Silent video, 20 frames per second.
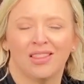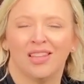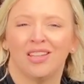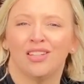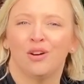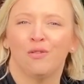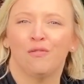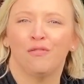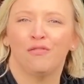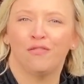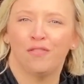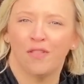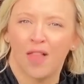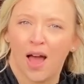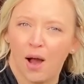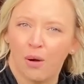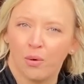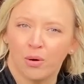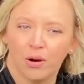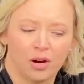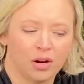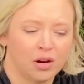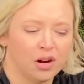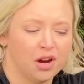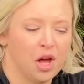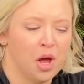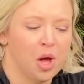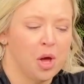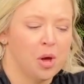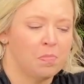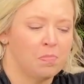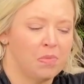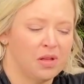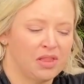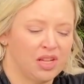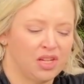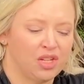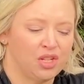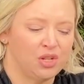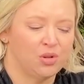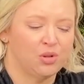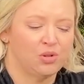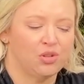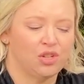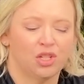They don't flower, but they do